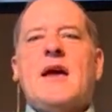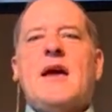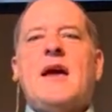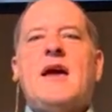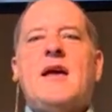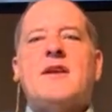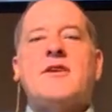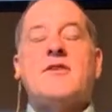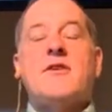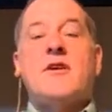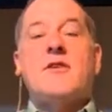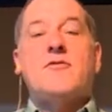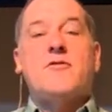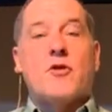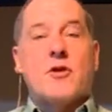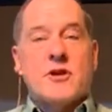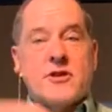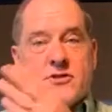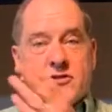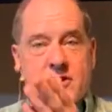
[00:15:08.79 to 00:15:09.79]
And uh,
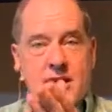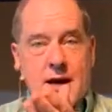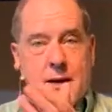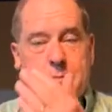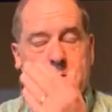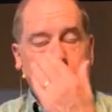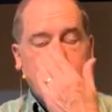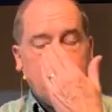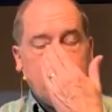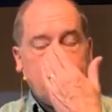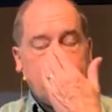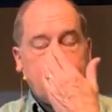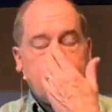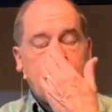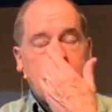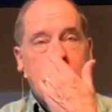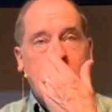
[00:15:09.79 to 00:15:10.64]
for example,